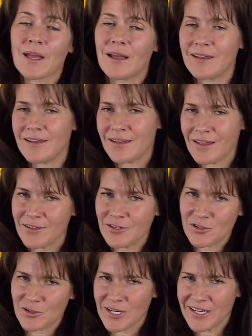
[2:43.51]
Another
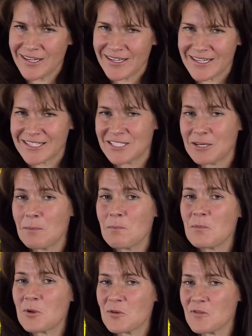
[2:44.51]
trick is to
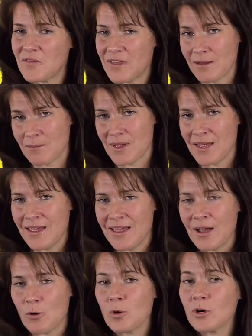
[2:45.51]
move them
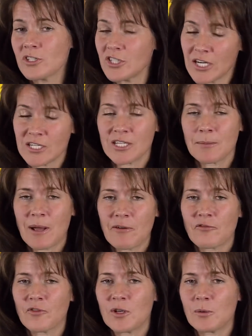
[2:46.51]
or change them
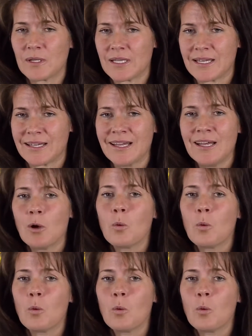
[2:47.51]
out frequently.